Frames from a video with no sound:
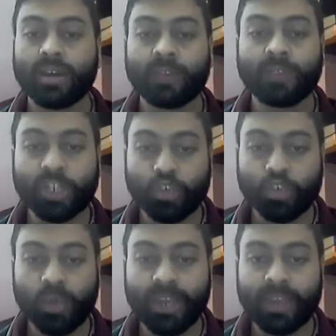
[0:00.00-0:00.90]

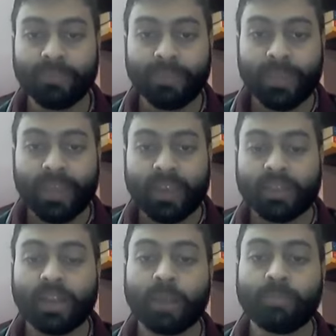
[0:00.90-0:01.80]
virtually,
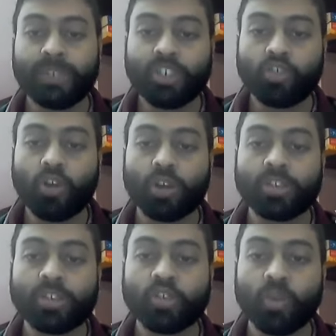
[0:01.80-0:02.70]
the company should
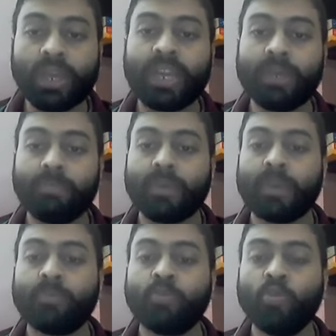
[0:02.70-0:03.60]
also keep
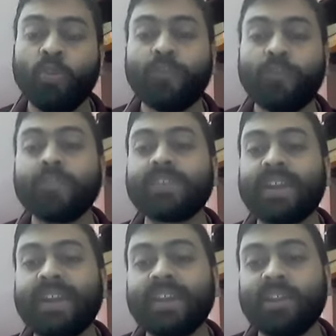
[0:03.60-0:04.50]
a proof of
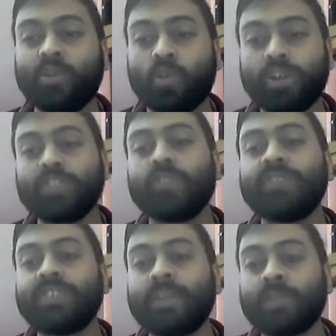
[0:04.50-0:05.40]
sending the notice of
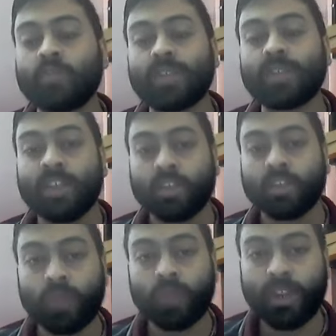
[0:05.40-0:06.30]
AGM as well.
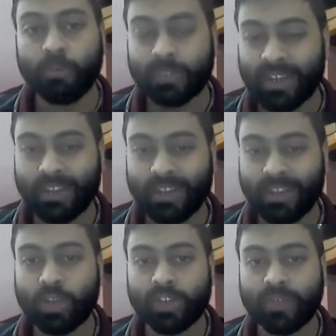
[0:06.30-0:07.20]
So when you send
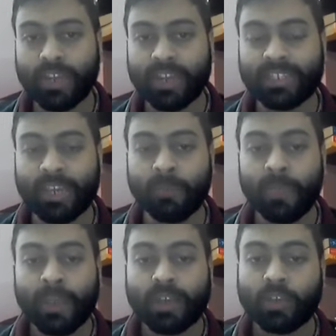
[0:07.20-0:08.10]
notice of the AGM,
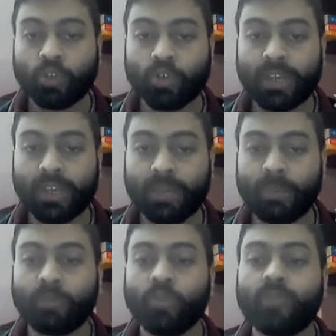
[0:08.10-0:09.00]
you should keep a
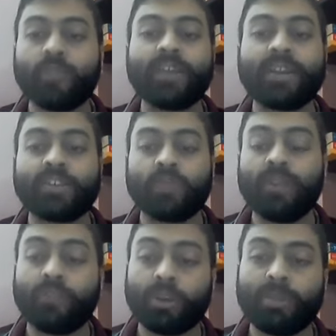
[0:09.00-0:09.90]
proof of that as
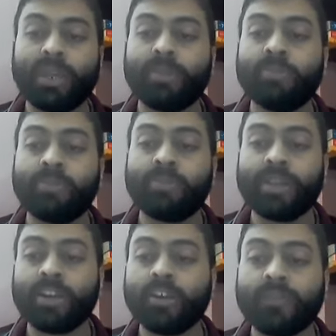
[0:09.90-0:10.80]
well for a minimum
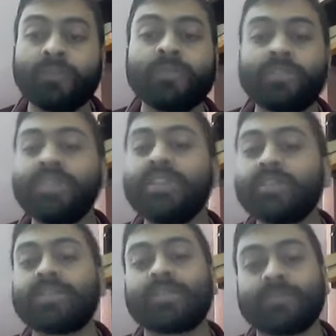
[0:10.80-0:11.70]
period of 3
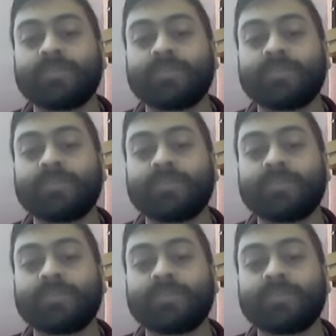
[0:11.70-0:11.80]
years.